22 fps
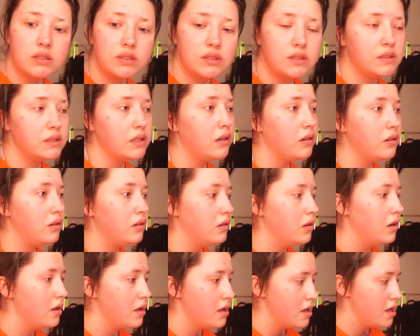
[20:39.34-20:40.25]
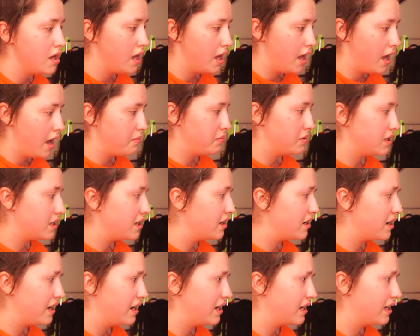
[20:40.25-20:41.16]
so I'm just going
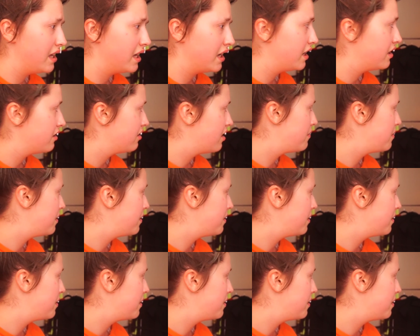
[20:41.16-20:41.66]
to kind of kick it around